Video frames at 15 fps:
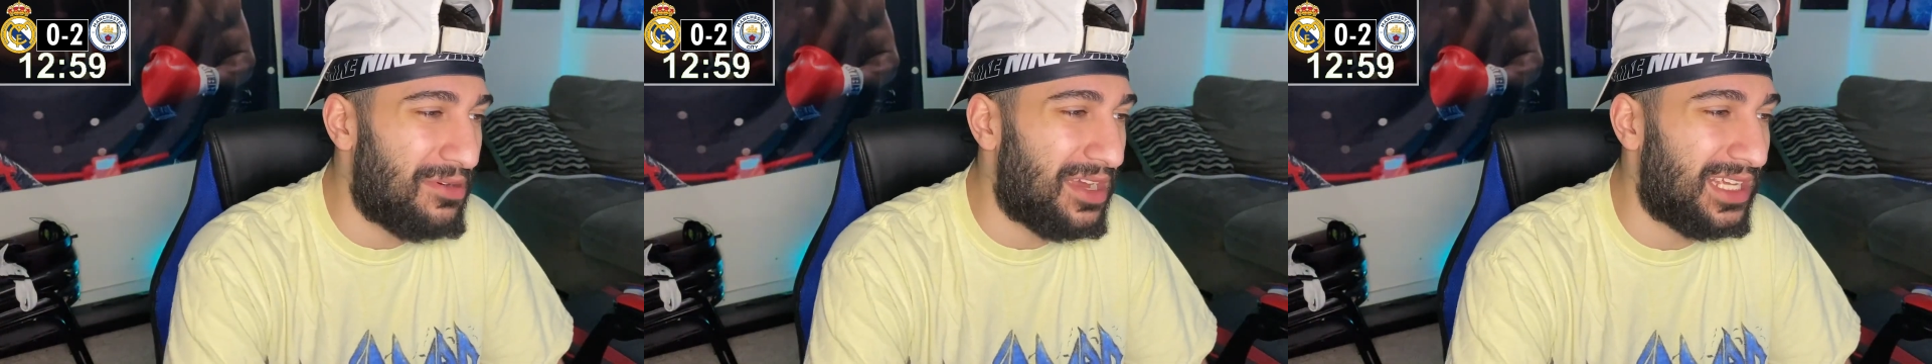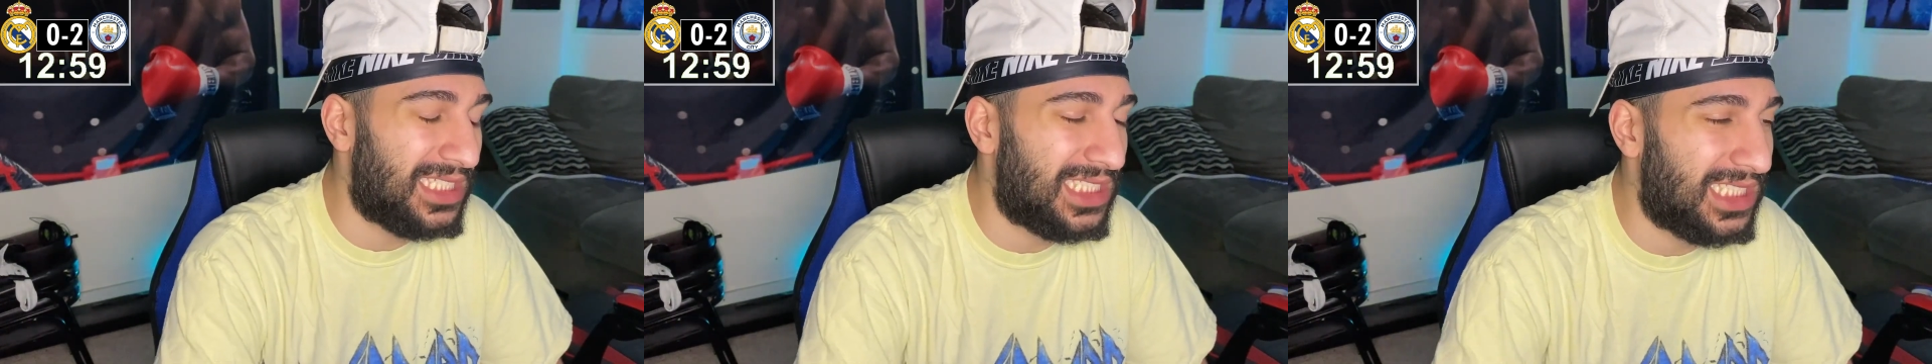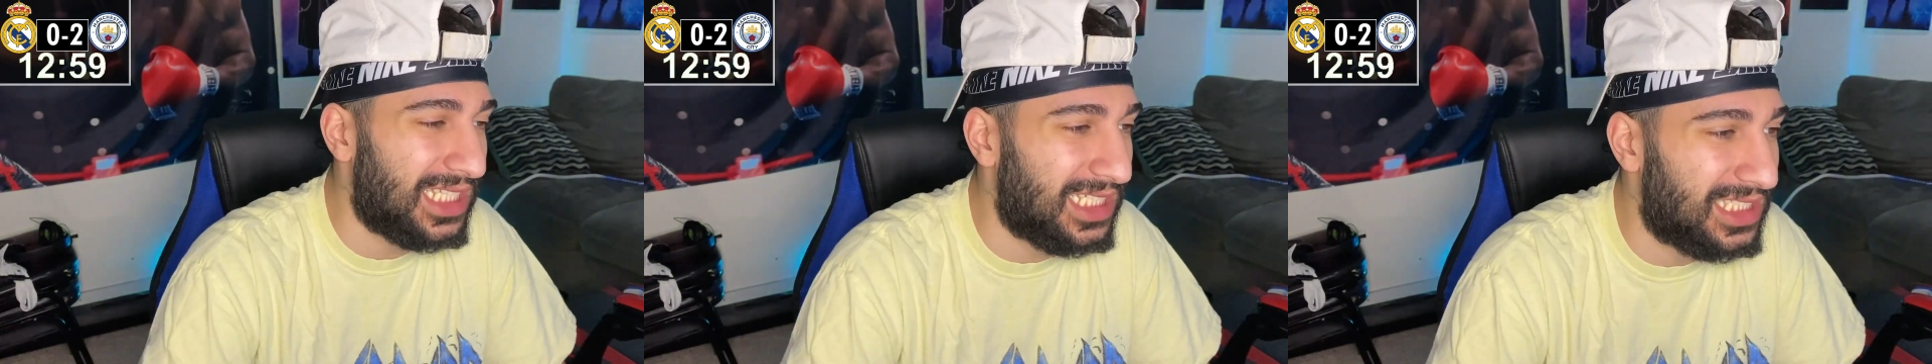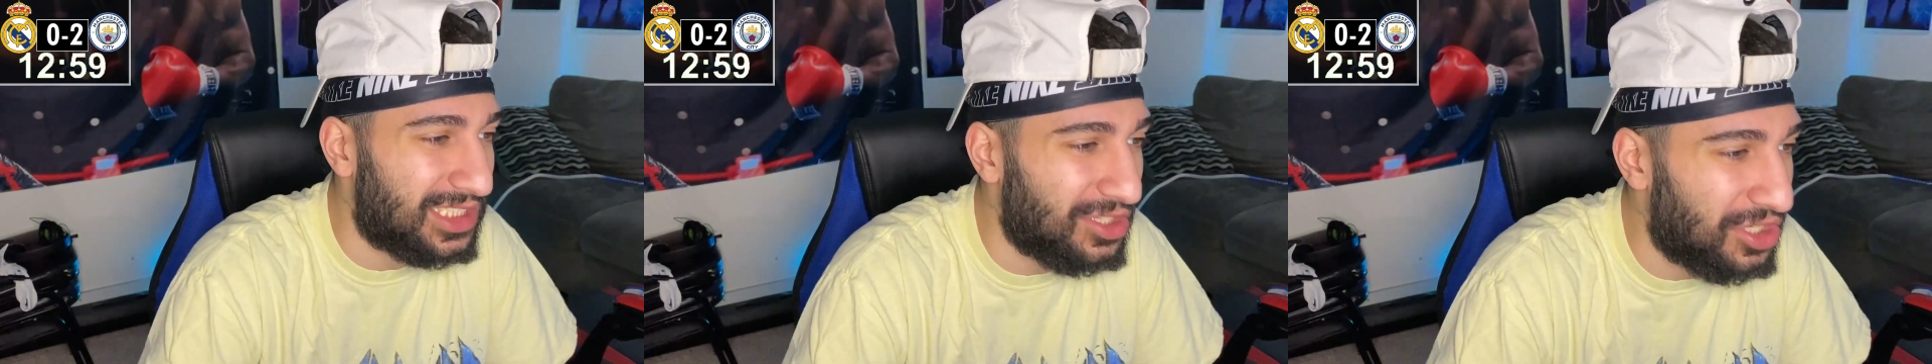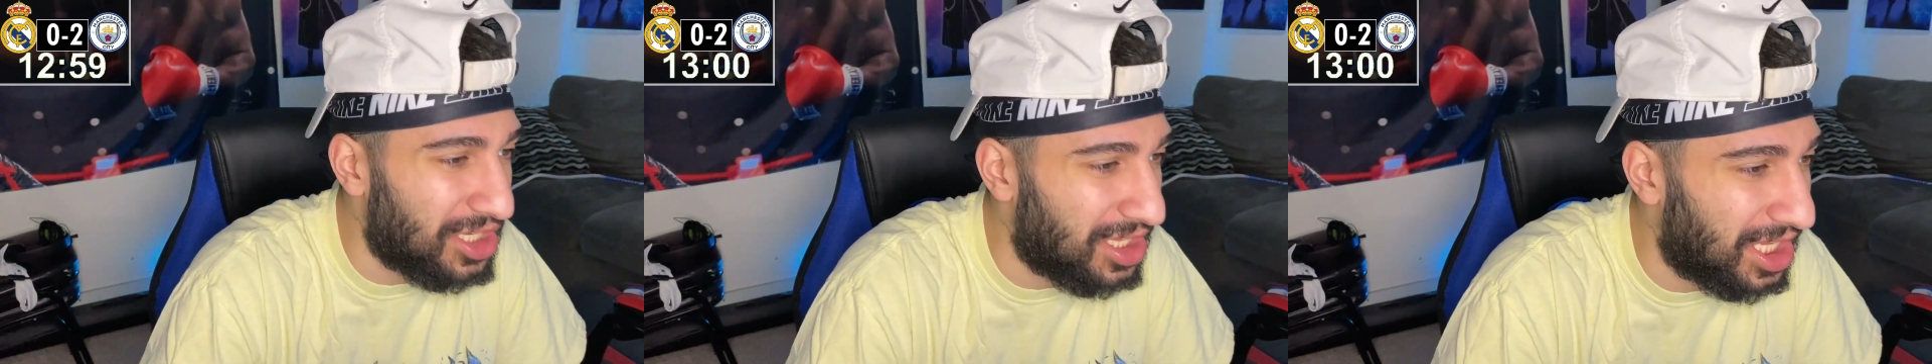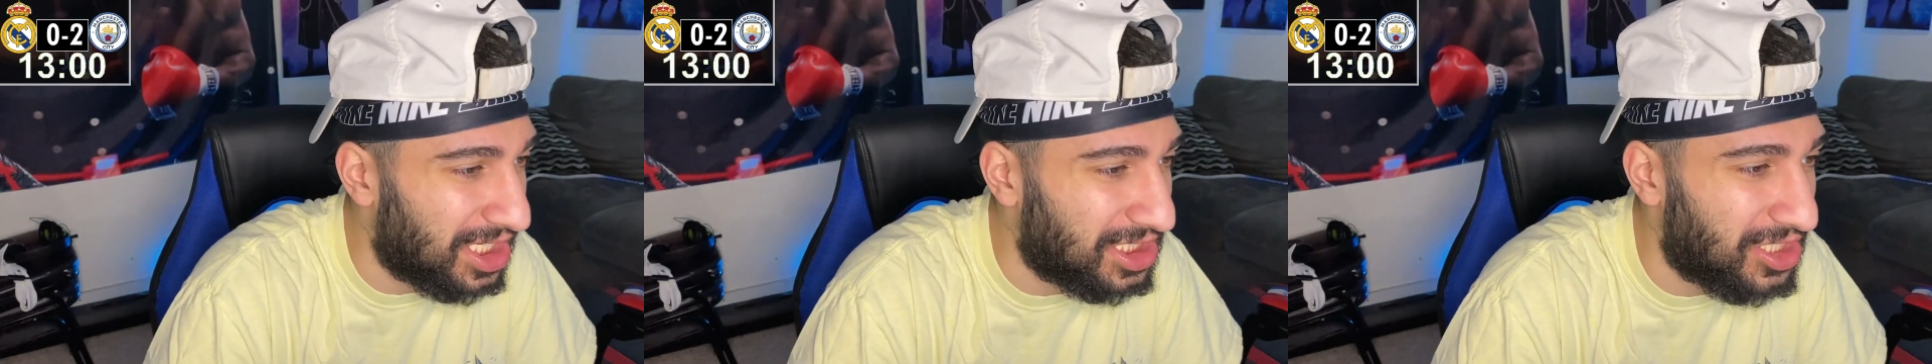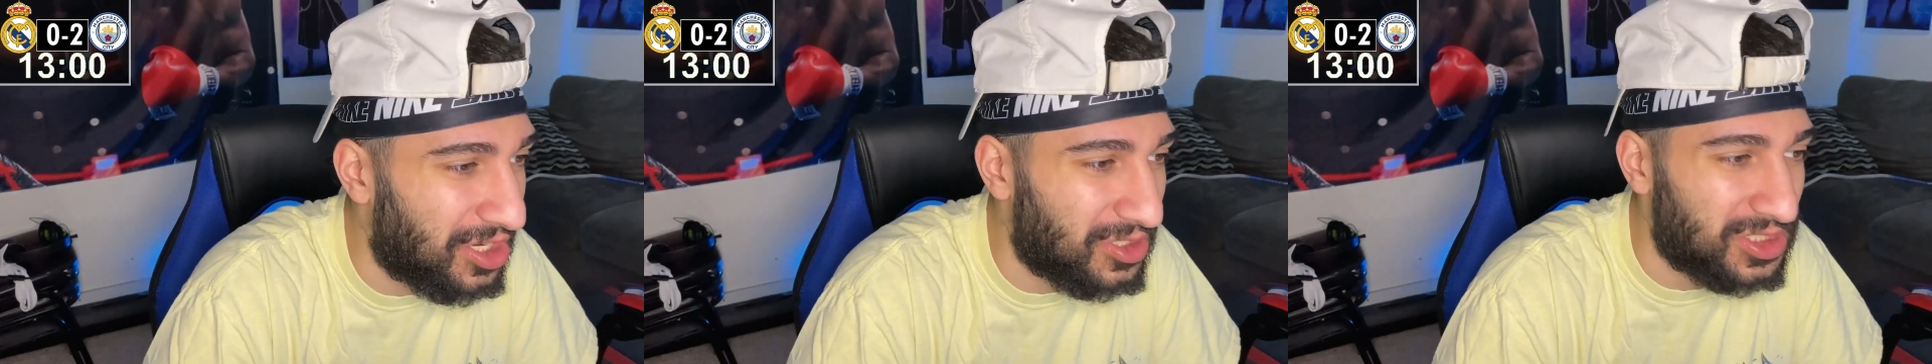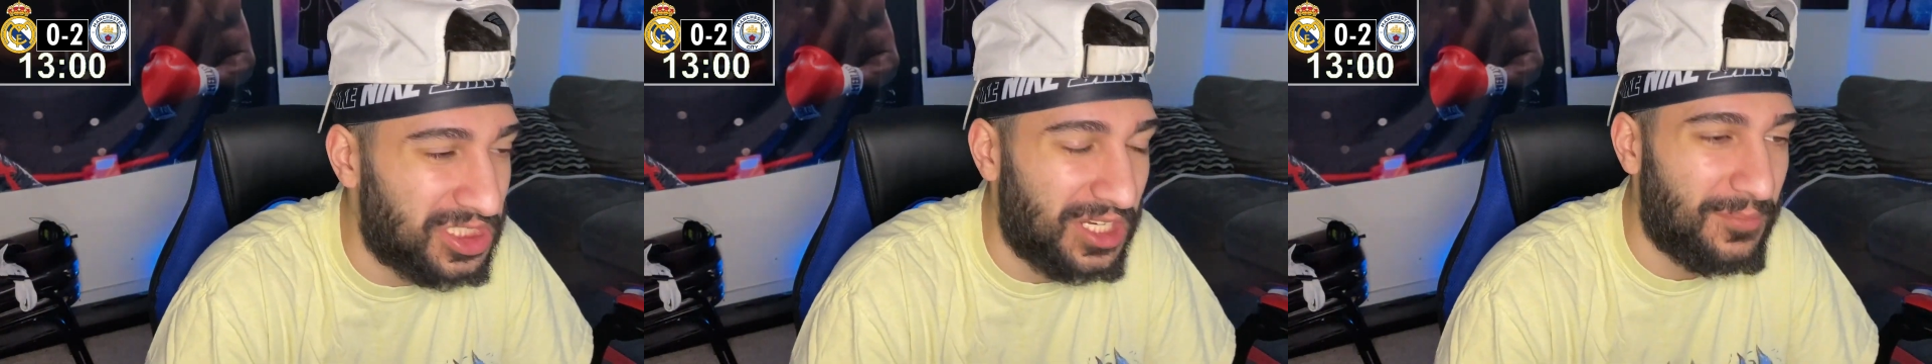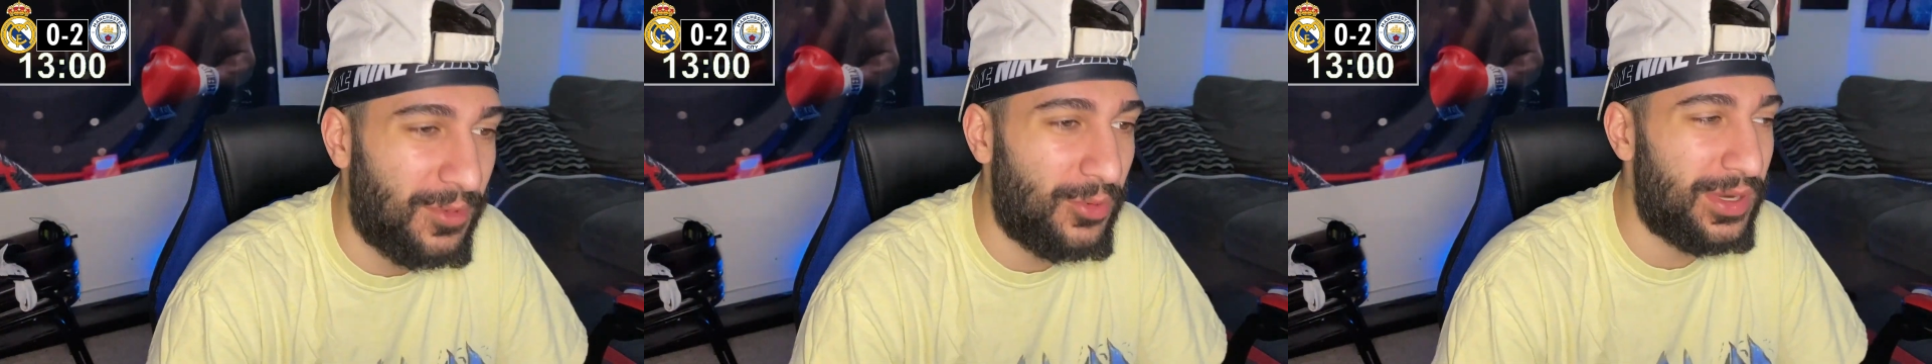but it's, it's looking like dog shit.